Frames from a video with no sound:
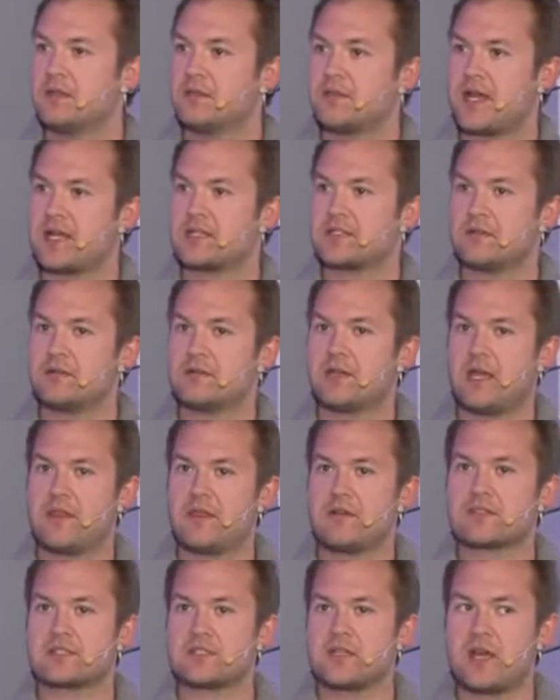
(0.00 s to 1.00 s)
That's okay.
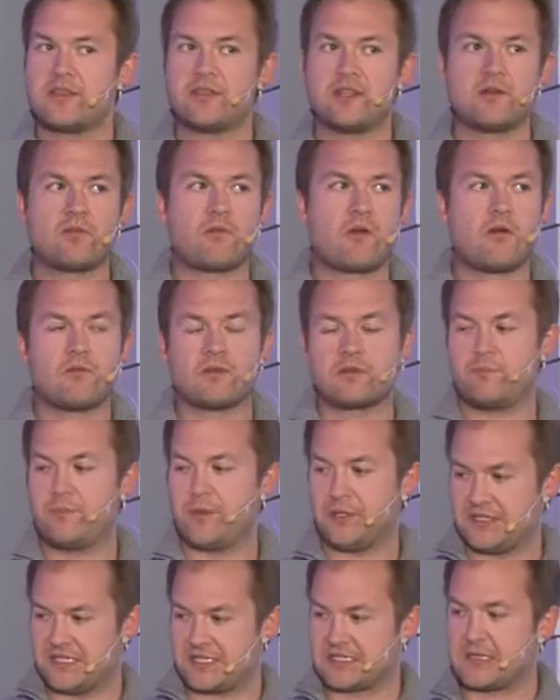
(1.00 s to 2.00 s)
There's nothing wrong with
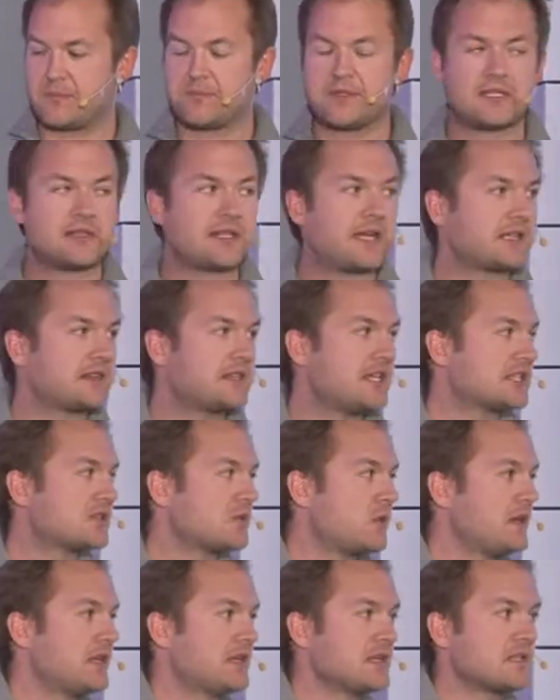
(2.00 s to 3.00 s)
building something like this
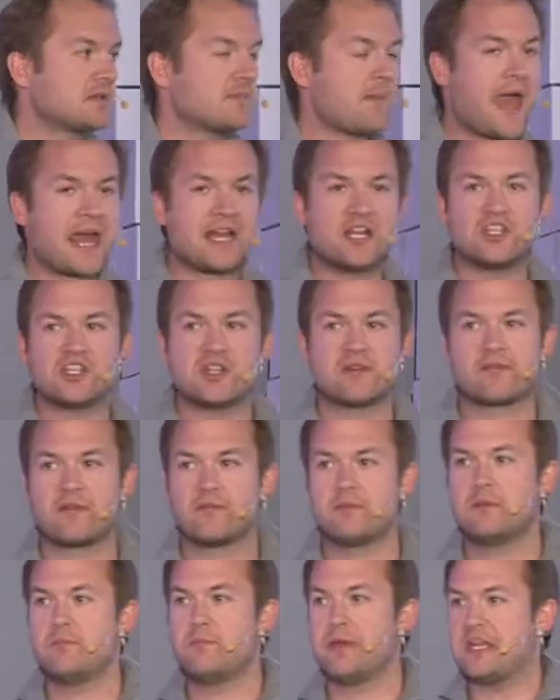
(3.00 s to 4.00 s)
where you can manage it
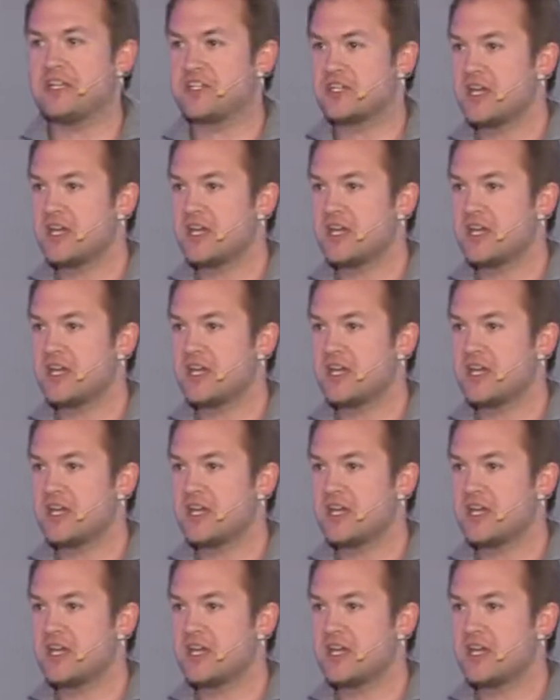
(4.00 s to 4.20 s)
from the beach.